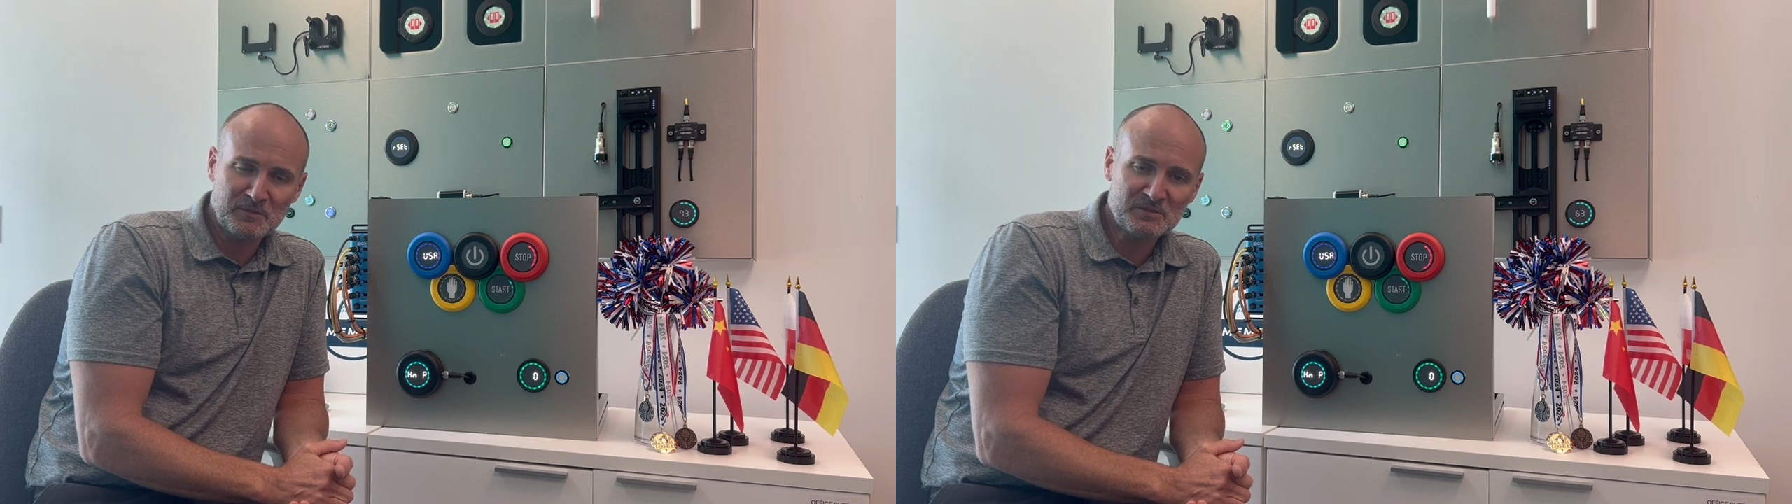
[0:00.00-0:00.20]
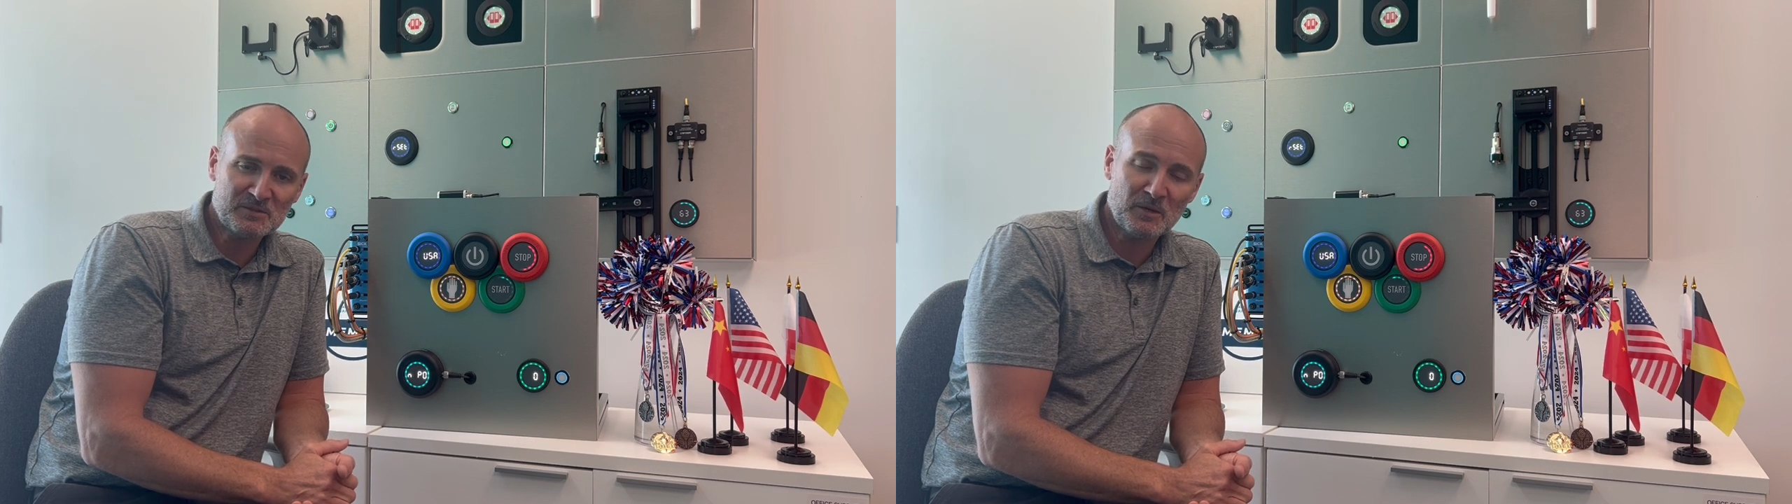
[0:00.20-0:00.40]

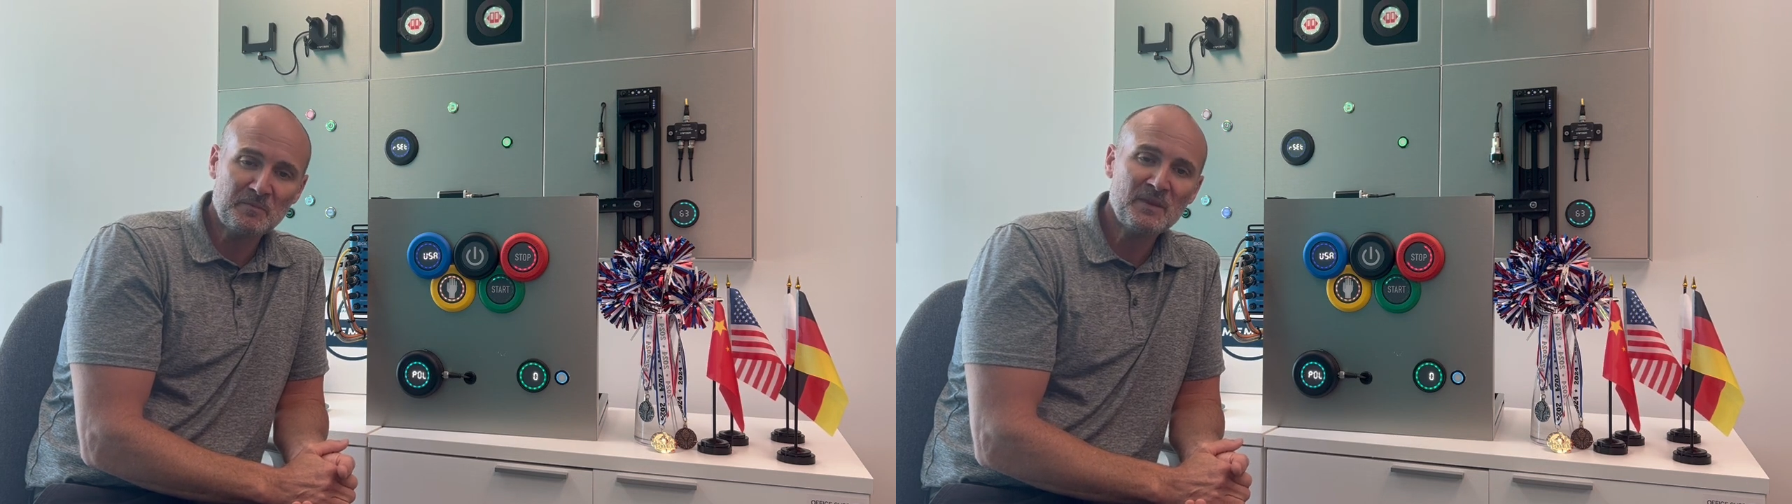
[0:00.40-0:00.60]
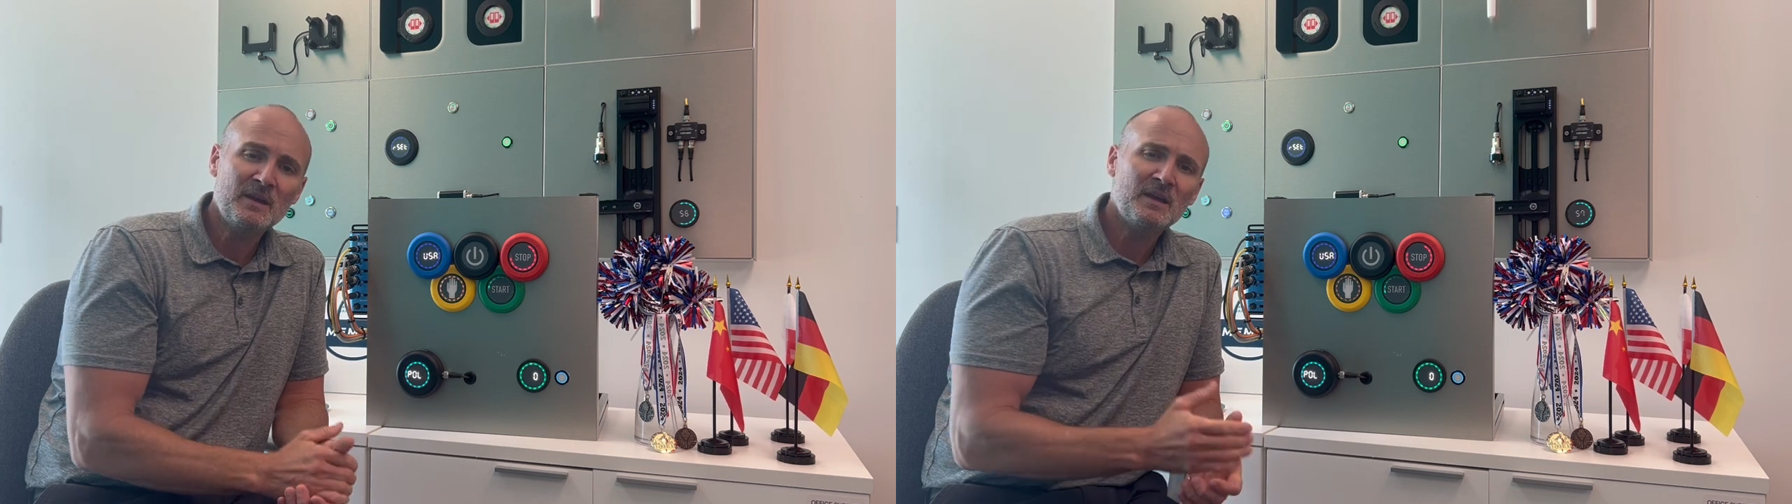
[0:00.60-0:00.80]
So
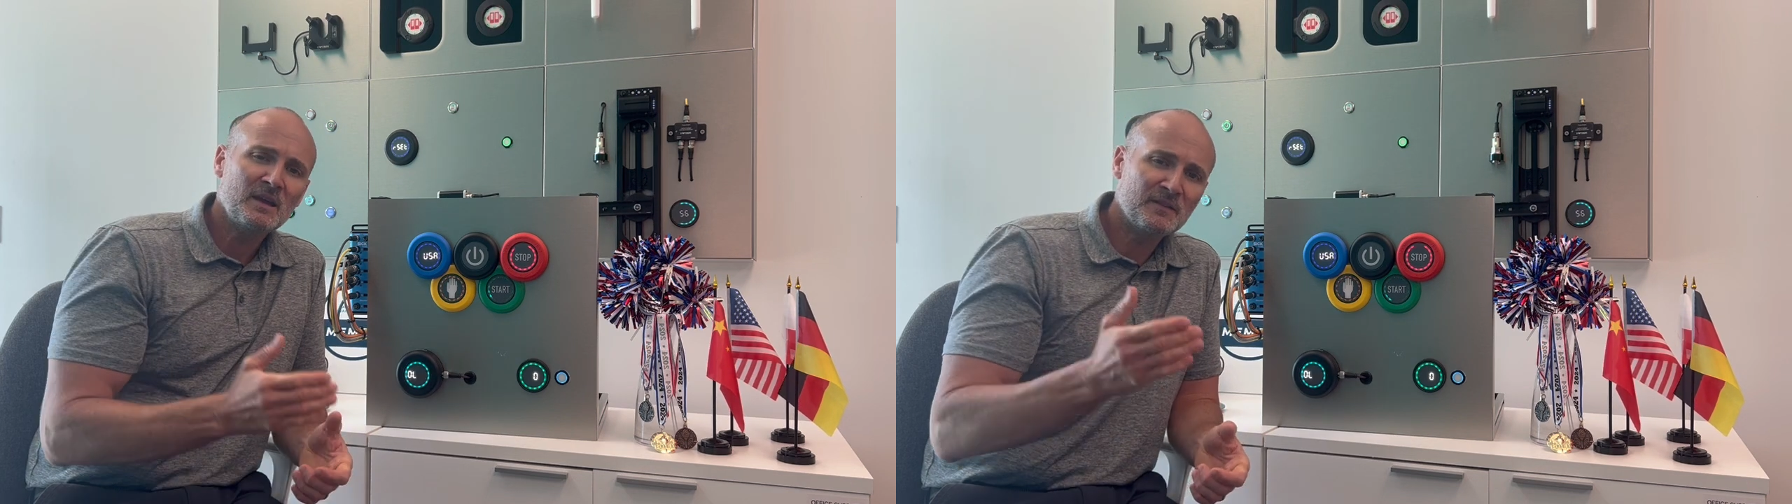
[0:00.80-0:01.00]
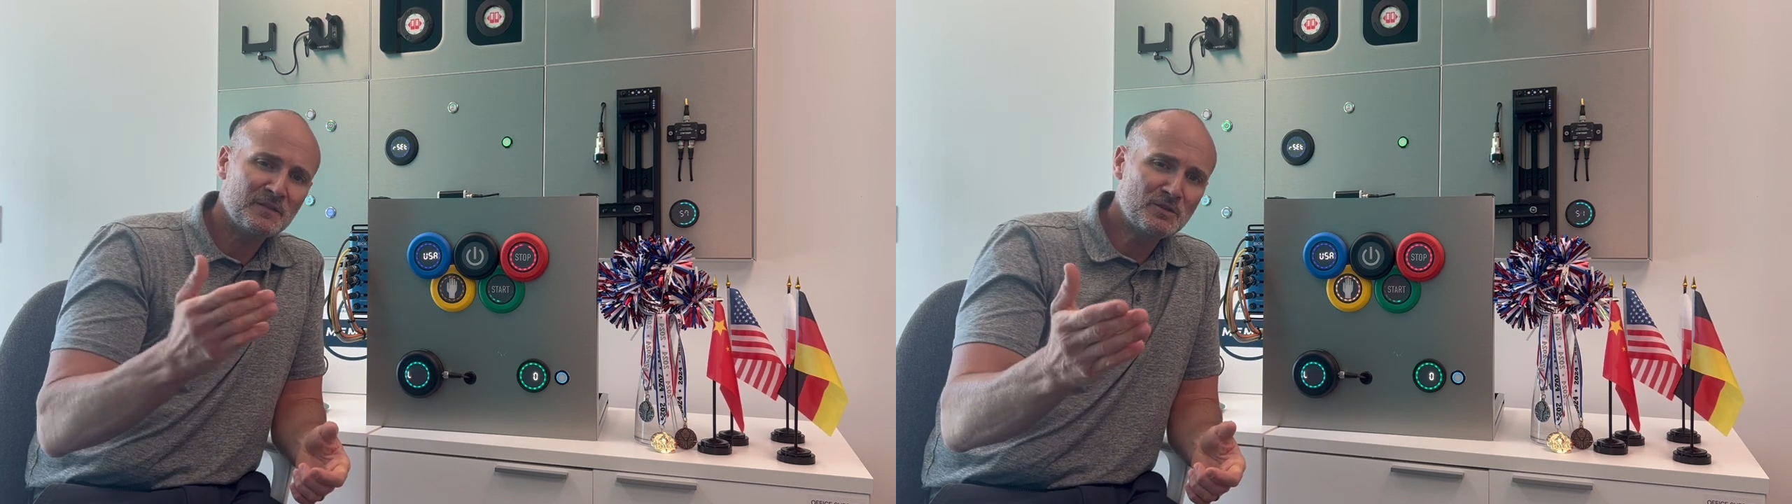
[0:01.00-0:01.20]

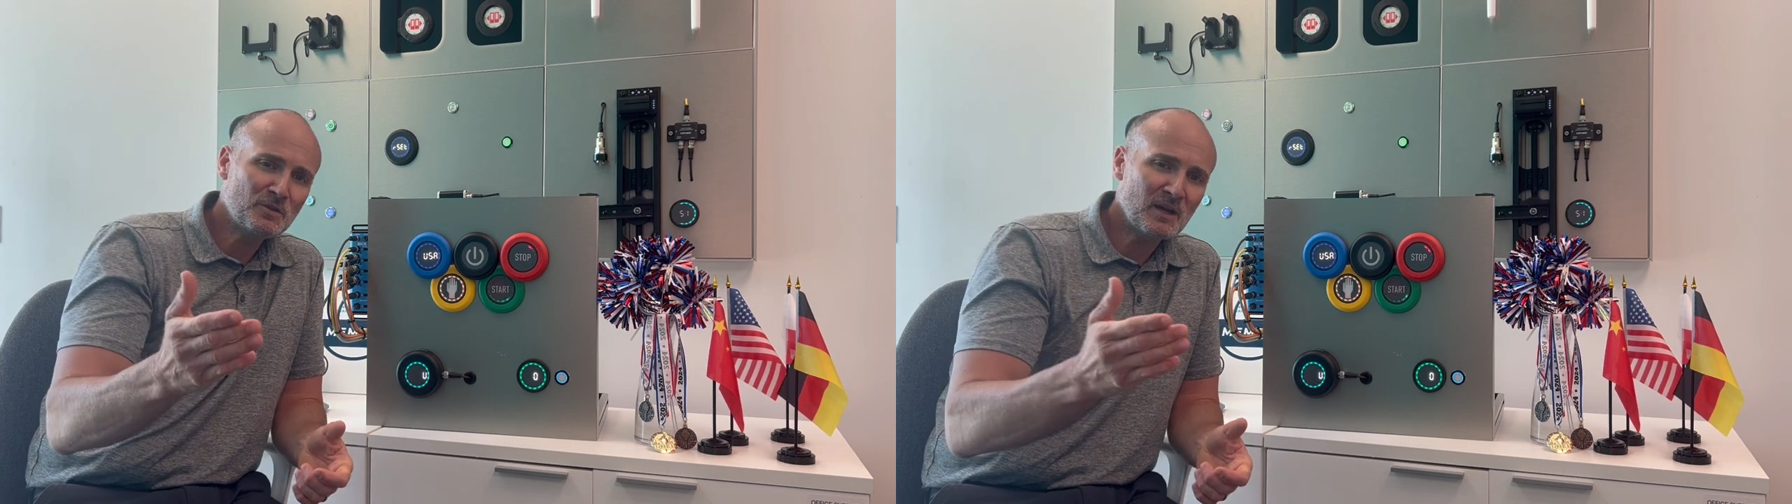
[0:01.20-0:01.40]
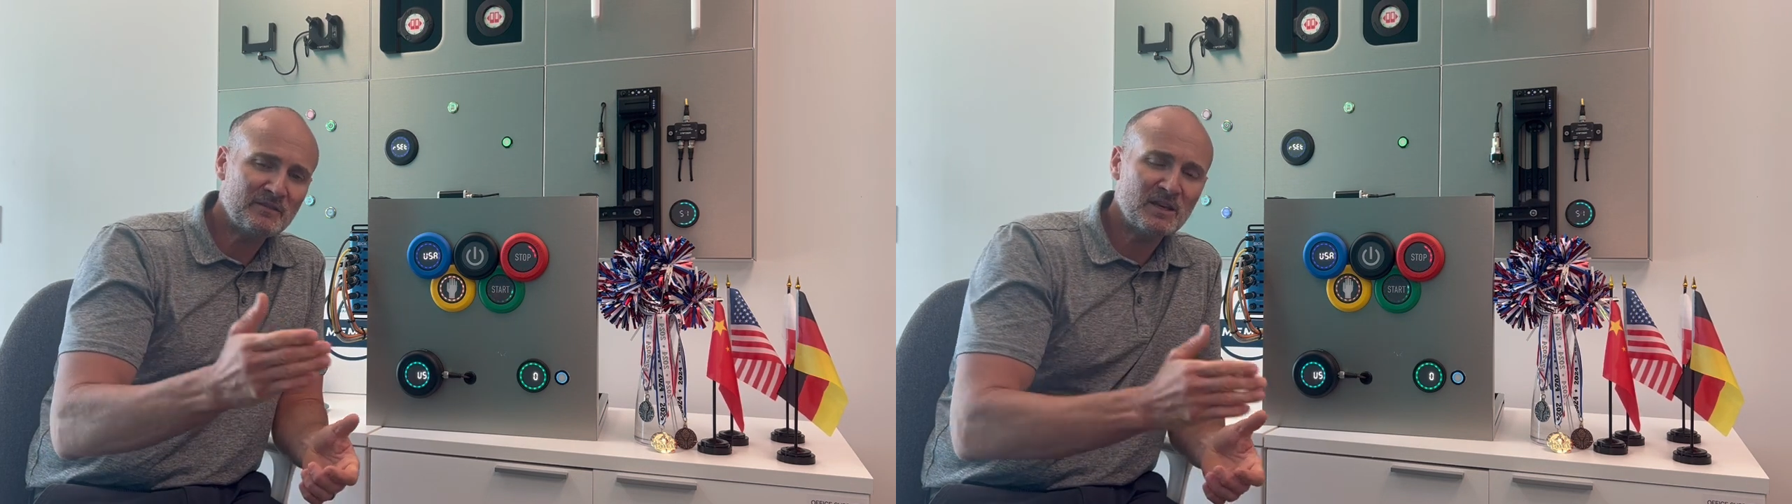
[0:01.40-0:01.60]
if you do
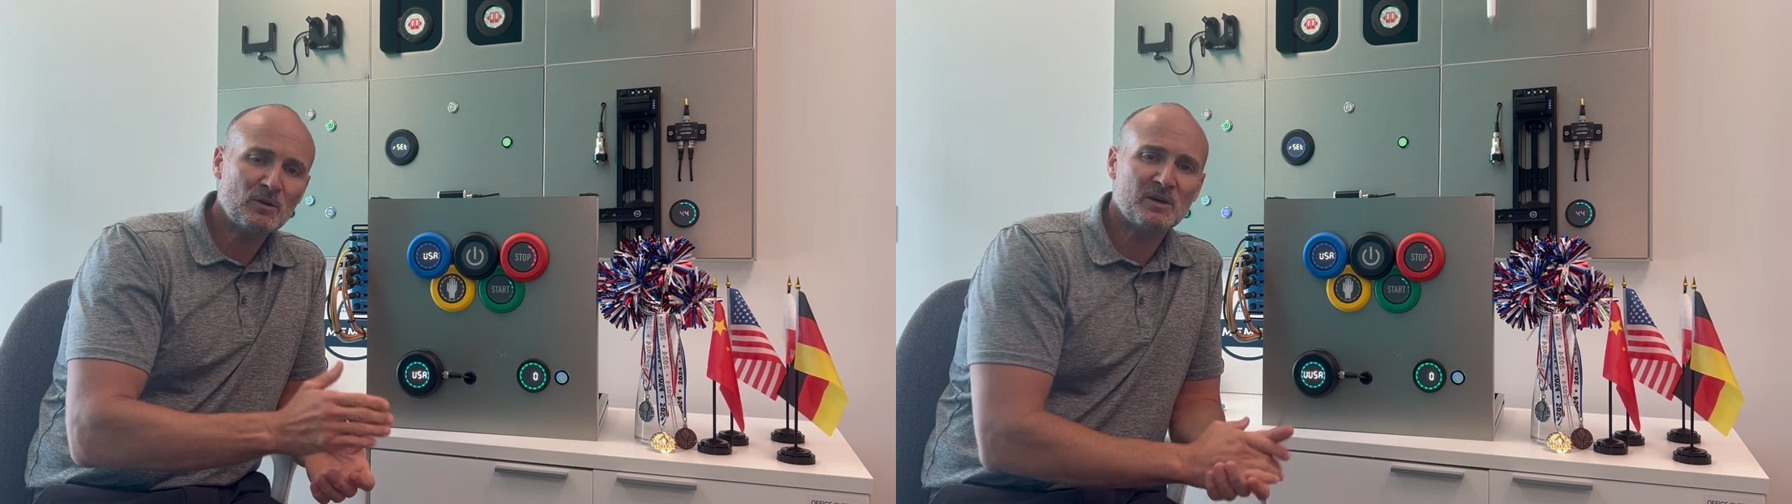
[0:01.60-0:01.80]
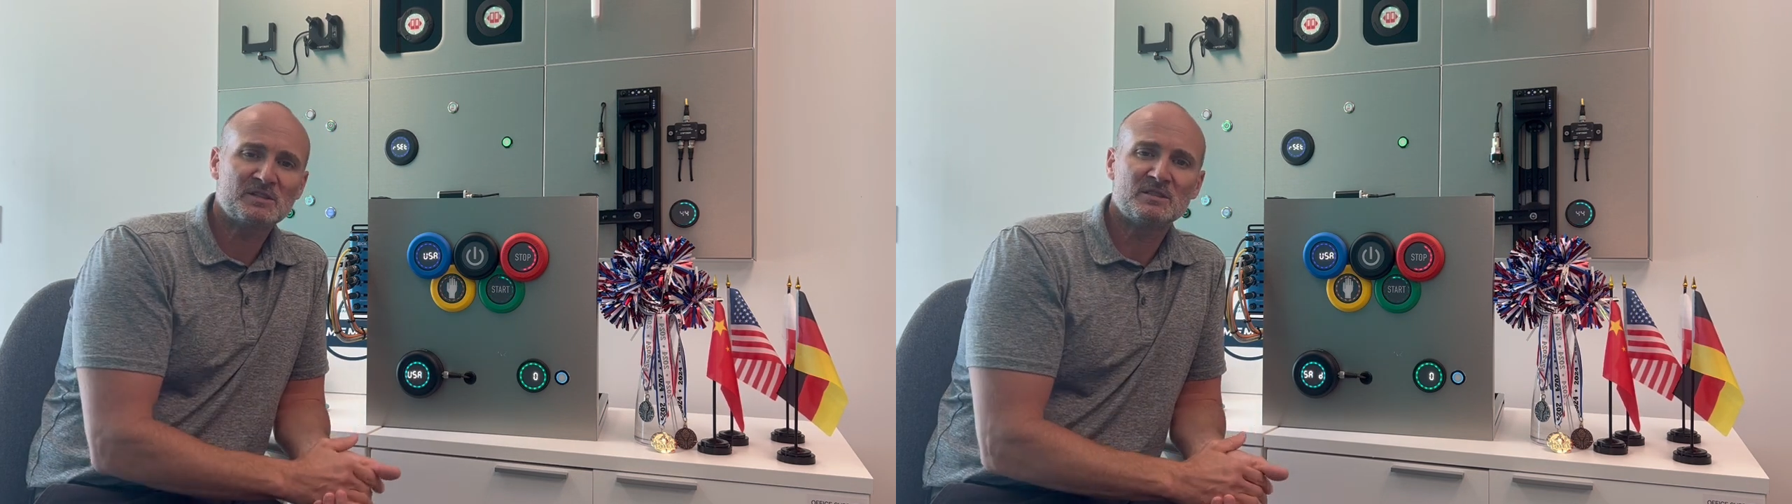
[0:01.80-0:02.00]
have any
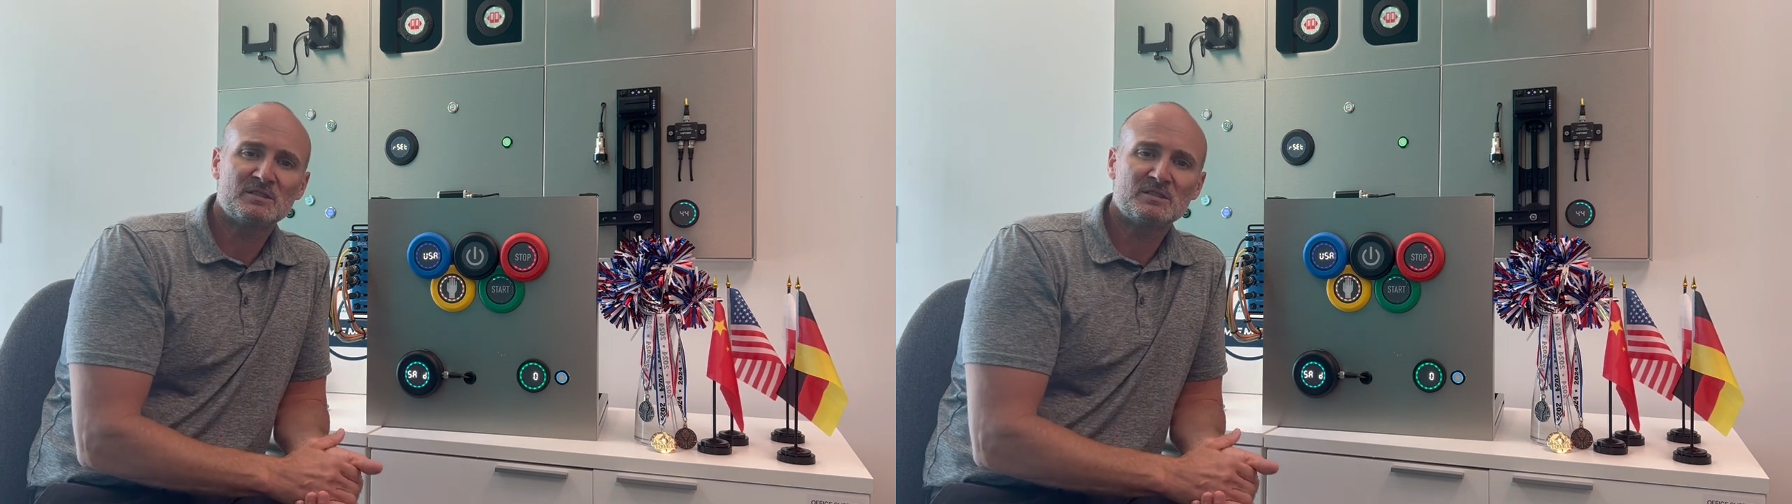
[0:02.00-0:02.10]
questions,